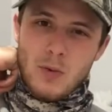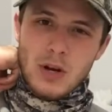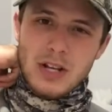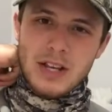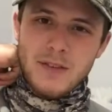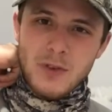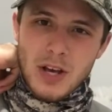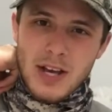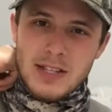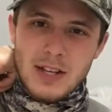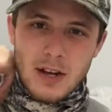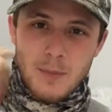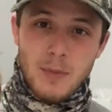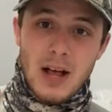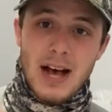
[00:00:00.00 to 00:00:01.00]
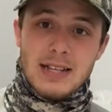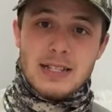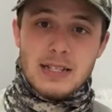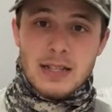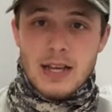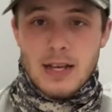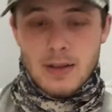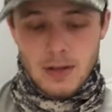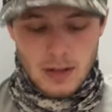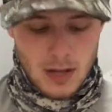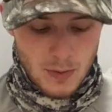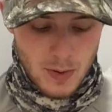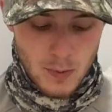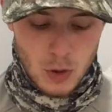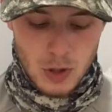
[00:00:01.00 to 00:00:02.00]
I wanted to give you guys like a plastic that a lot
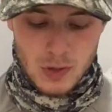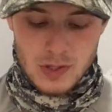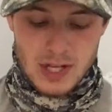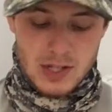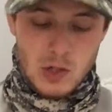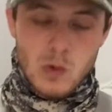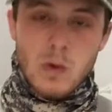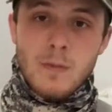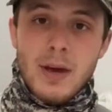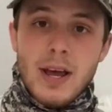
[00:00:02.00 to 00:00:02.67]
of people use as a swim